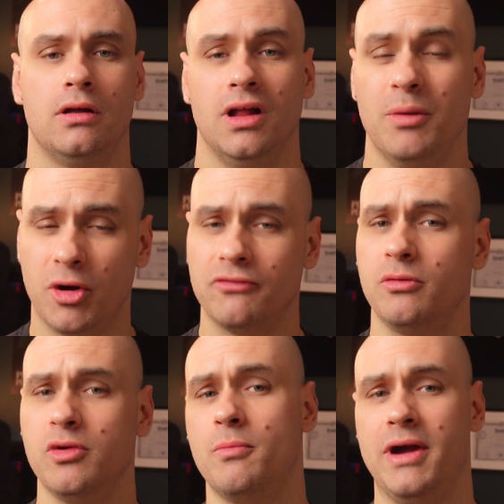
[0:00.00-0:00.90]
Apart
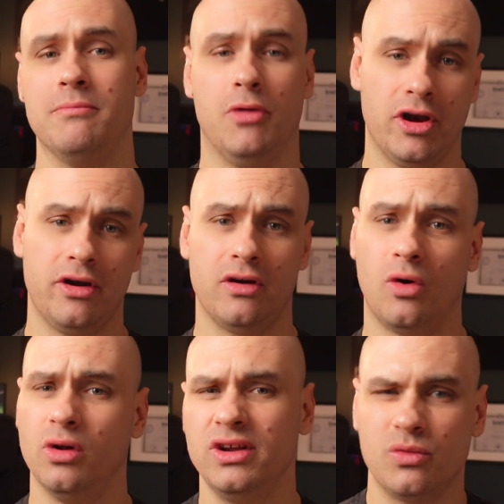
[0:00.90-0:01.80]
from your main monitor,
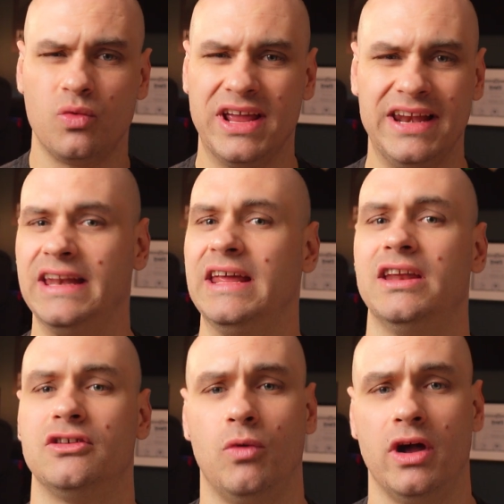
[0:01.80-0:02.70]
all you really need
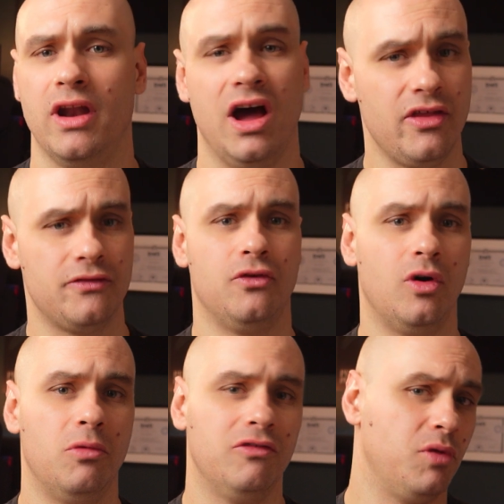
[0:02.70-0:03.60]
is one other
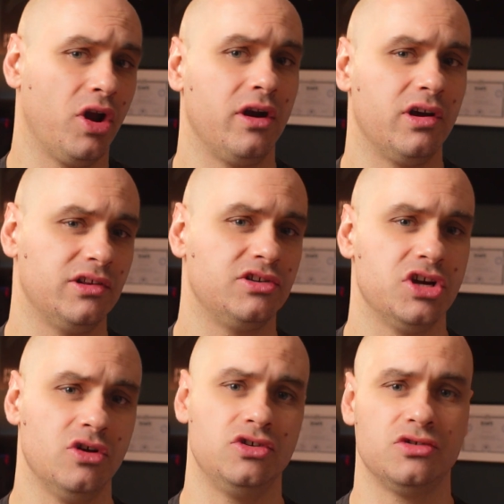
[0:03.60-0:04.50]
form of monitor that shows your